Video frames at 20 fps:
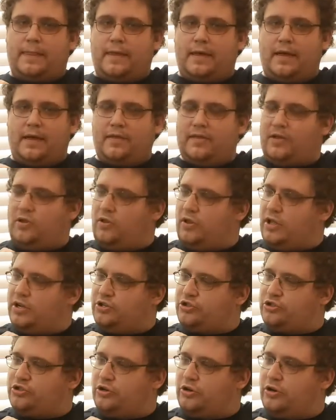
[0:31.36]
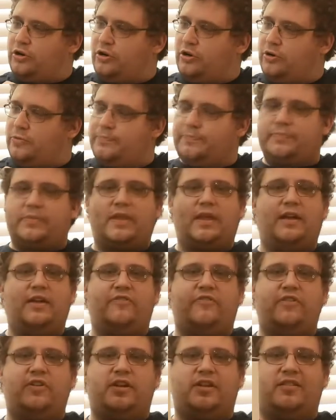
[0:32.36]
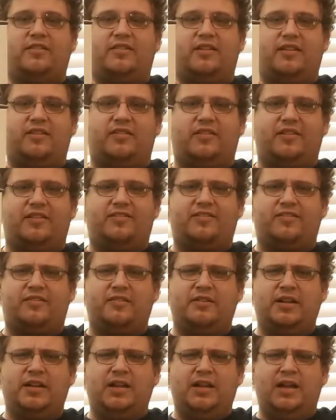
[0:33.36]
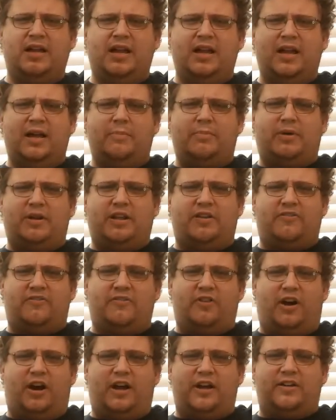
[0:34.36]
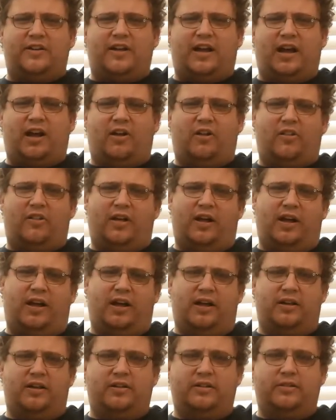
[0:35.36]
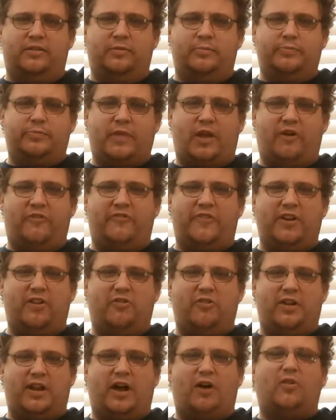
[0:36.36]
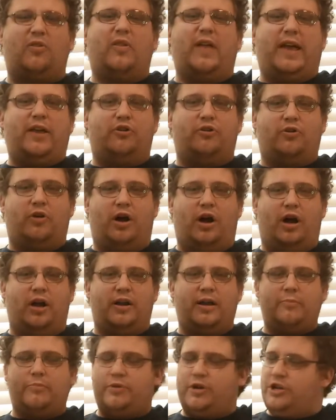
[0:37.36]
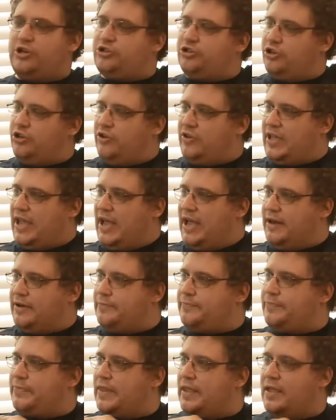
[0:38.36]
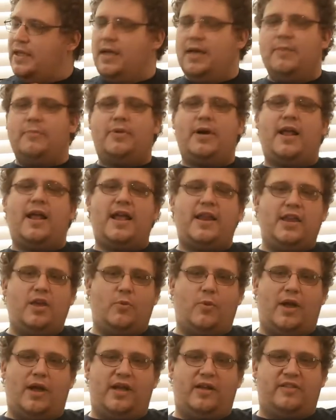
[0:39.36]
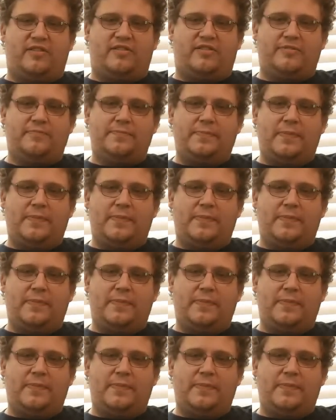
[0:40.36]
a little unsure if you can see this, but if not, I'll figure it out later on. I'm pretty sure you can. But anyways,